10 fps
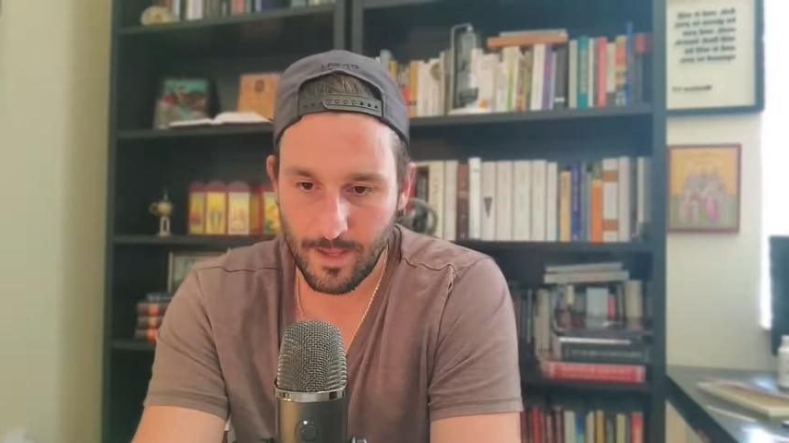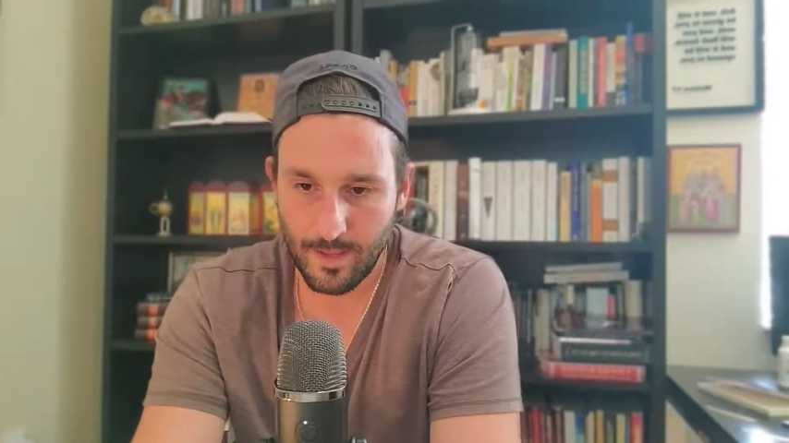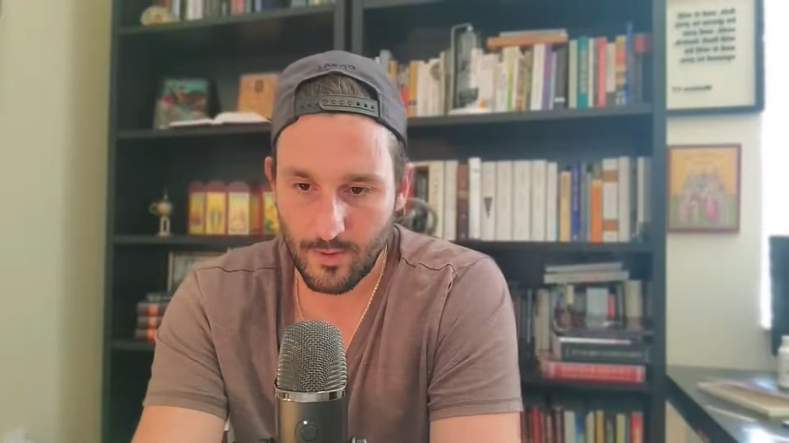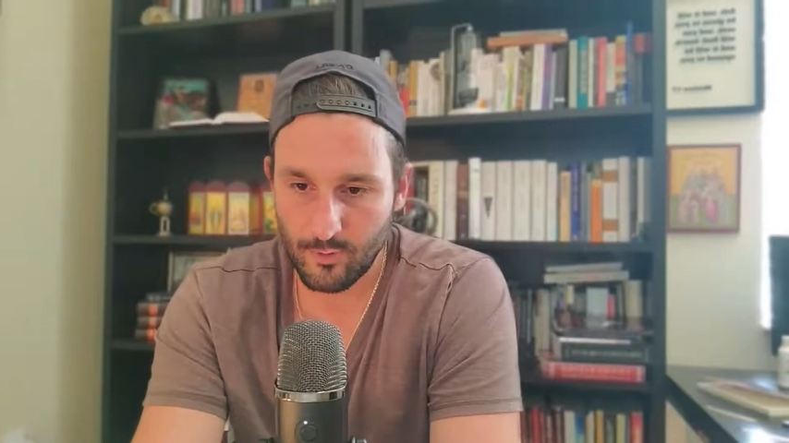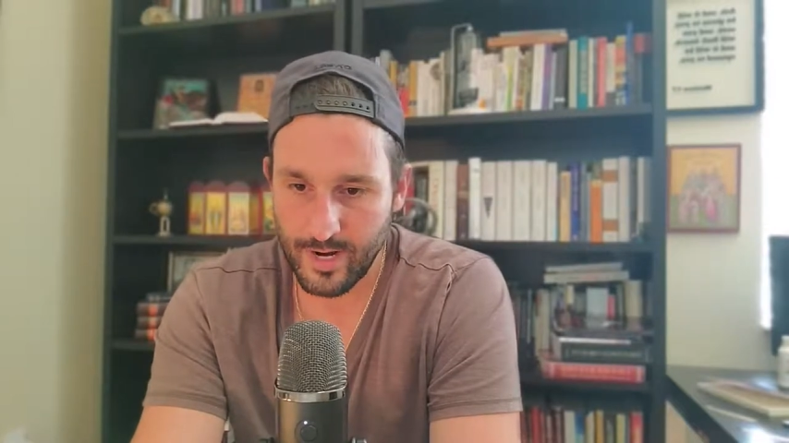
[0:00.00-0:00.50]

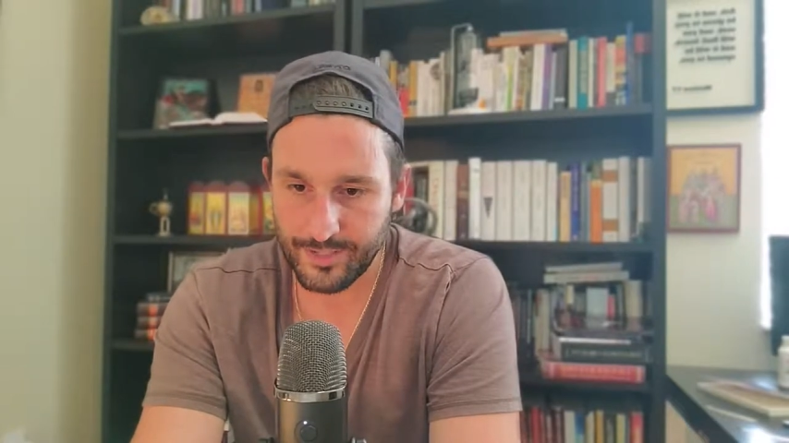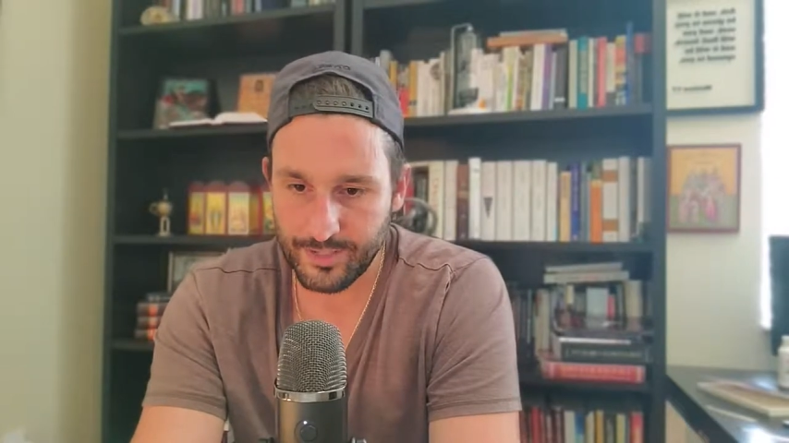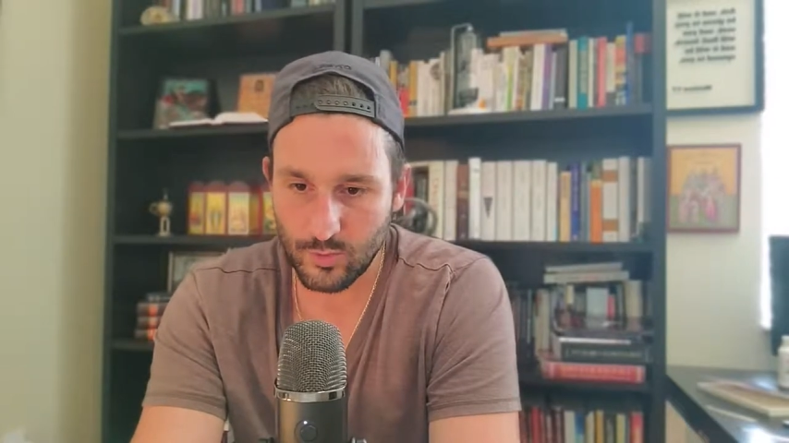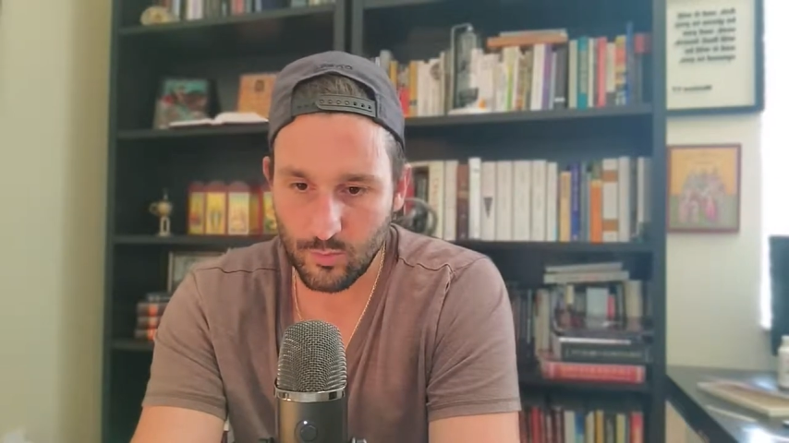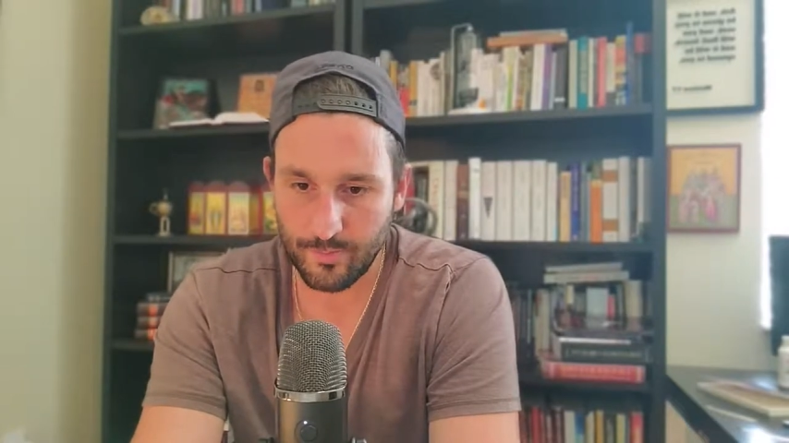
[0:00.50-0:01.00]
The
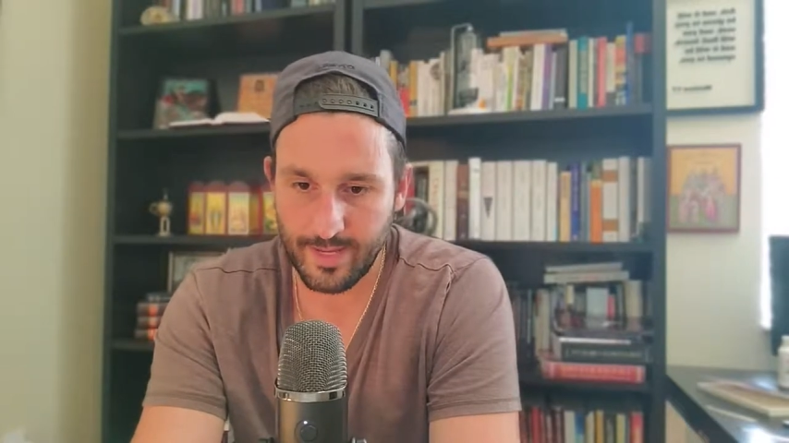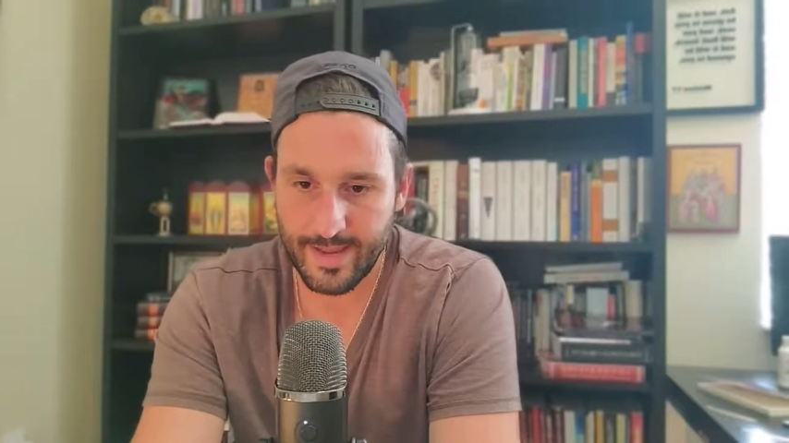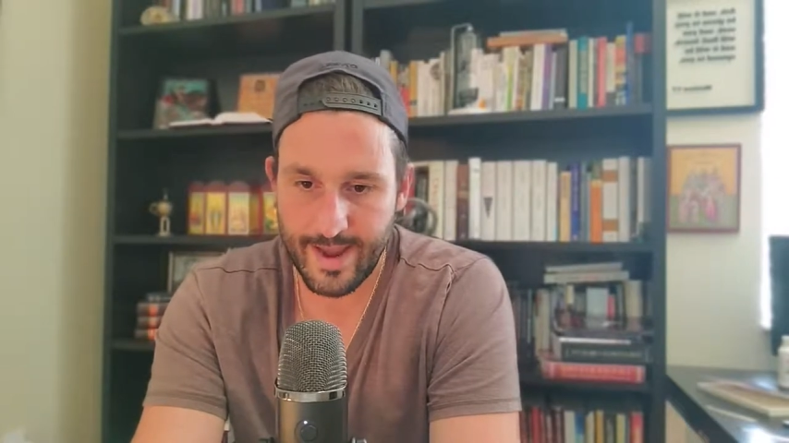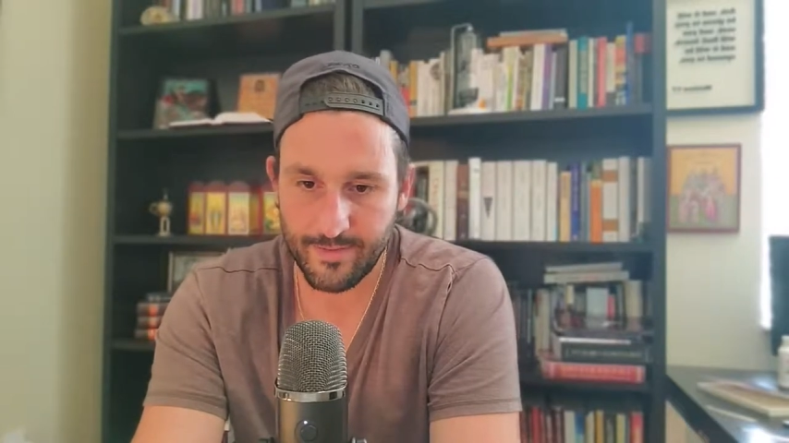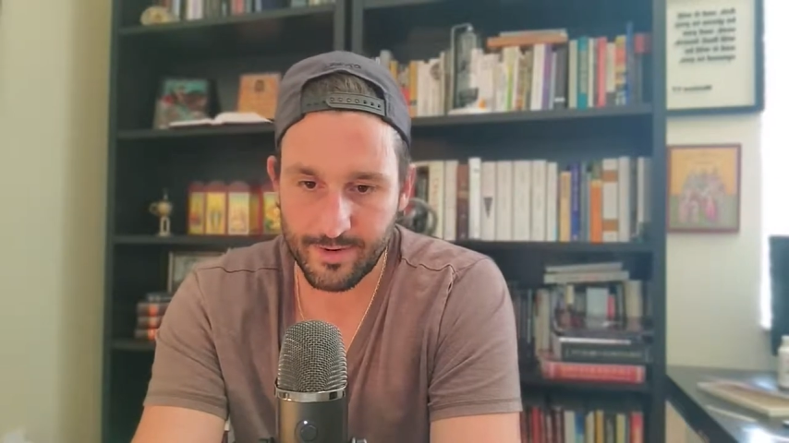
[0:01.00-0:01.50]
righteous will be
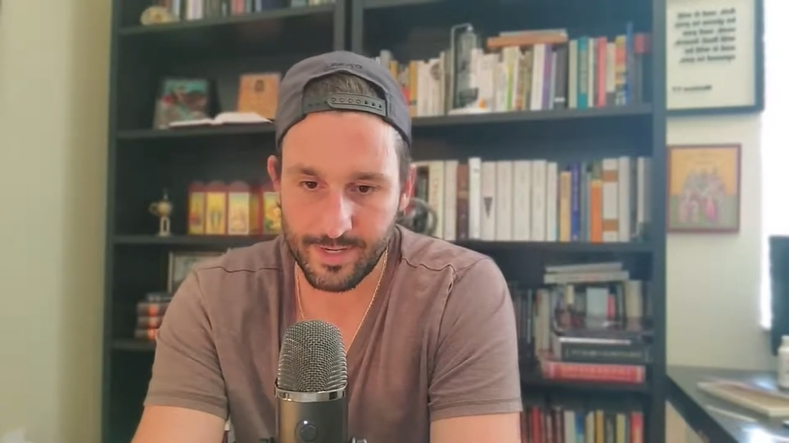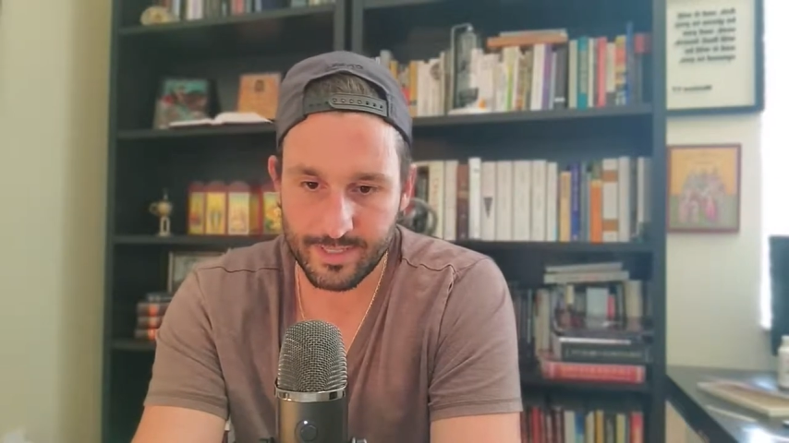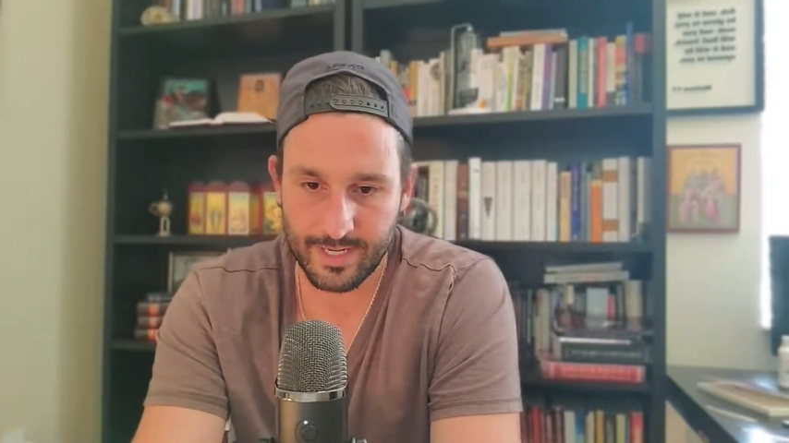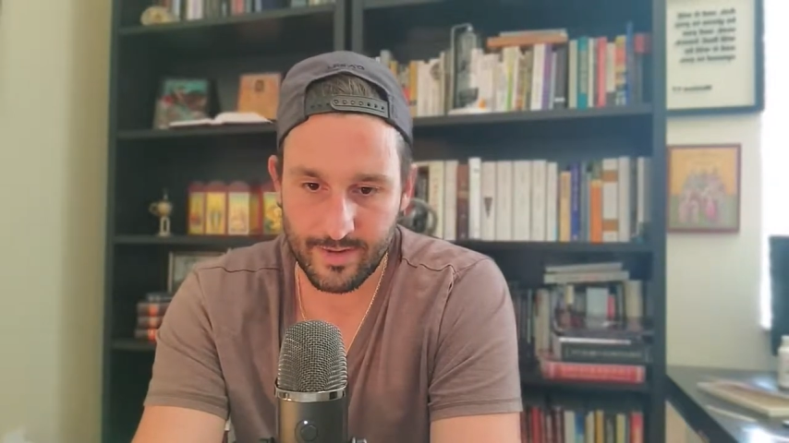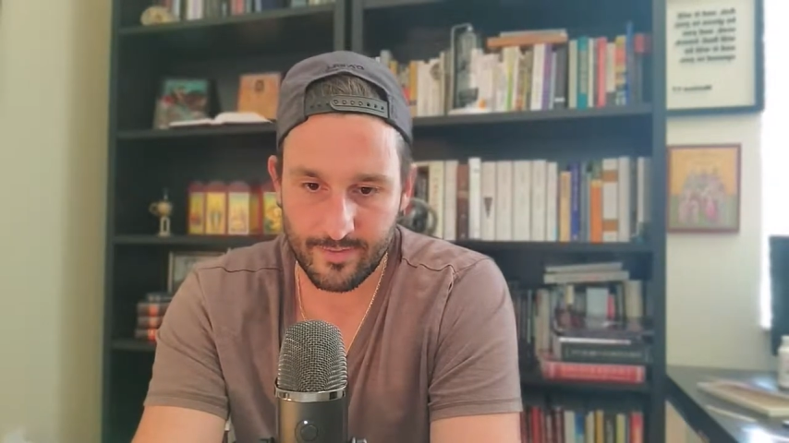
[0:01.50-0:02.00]
gathered
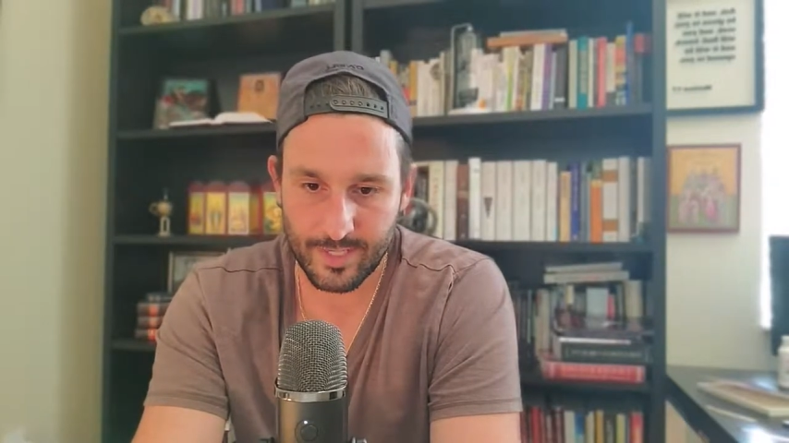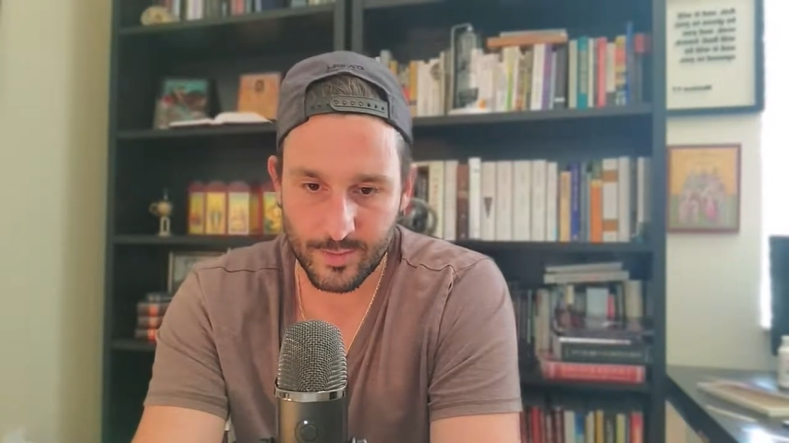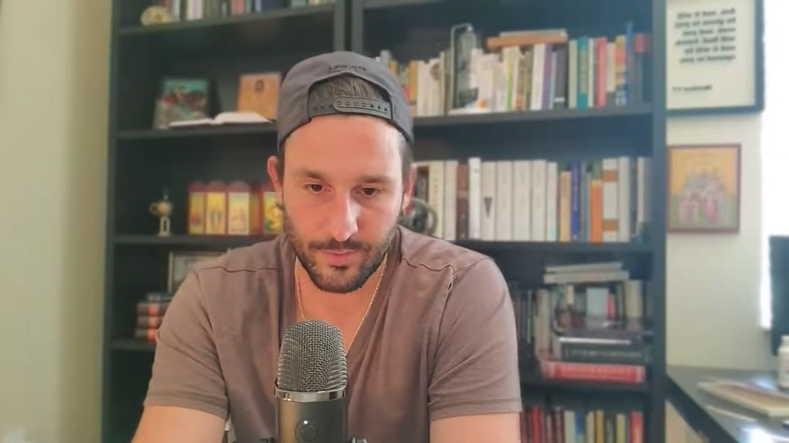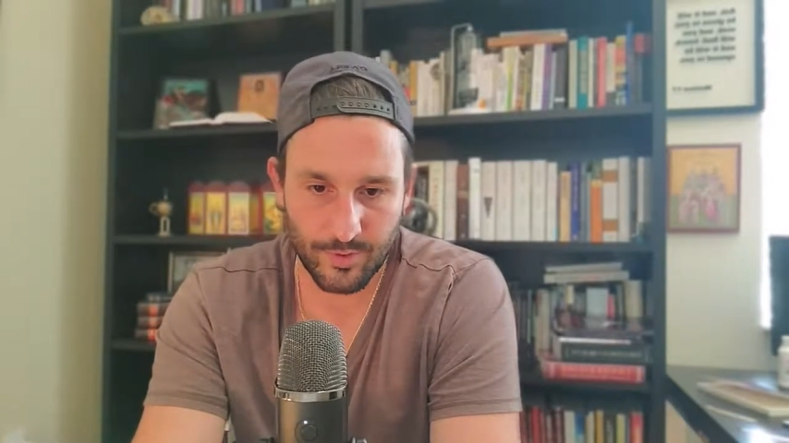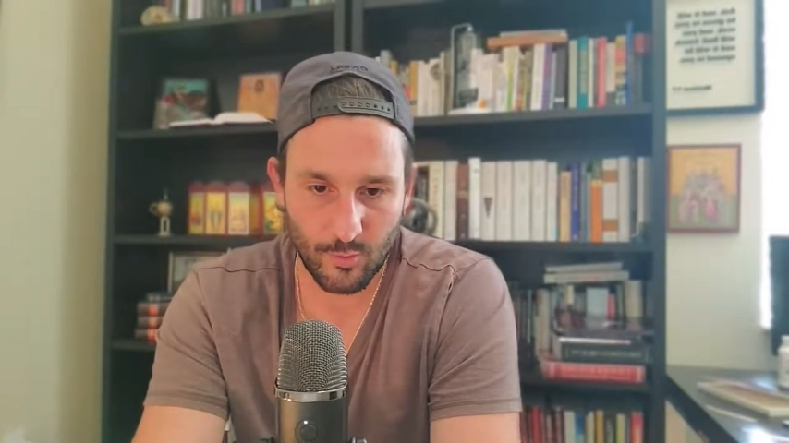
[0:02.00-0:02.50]
into heaven as
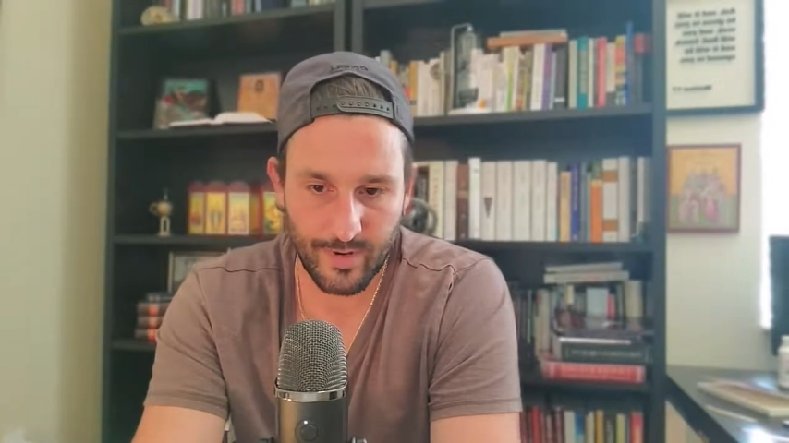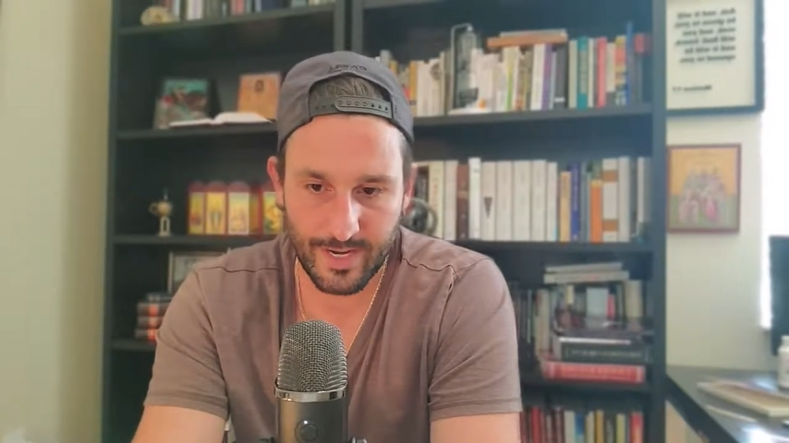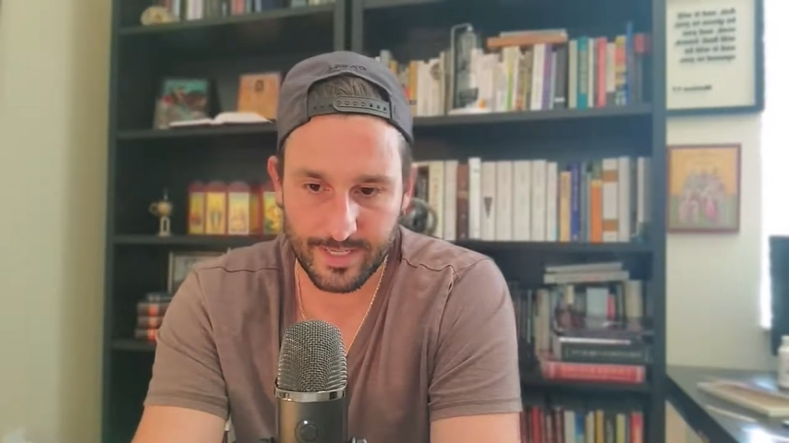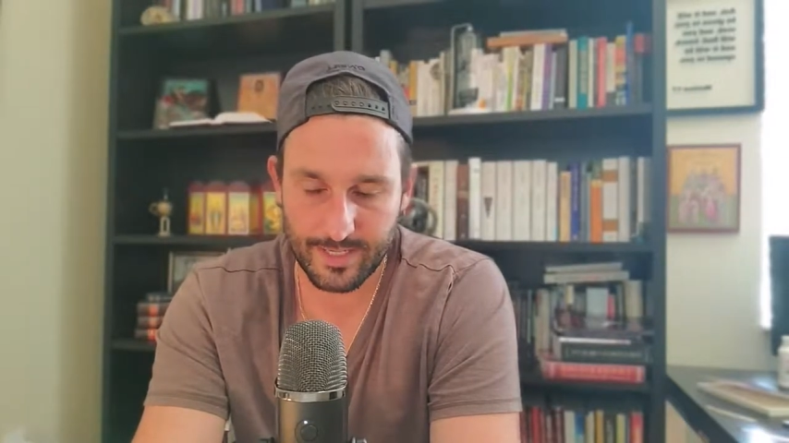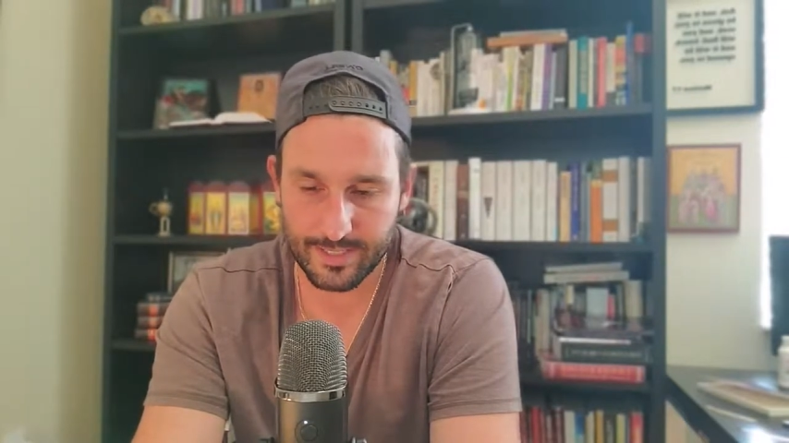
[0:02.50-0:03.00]
pure wheat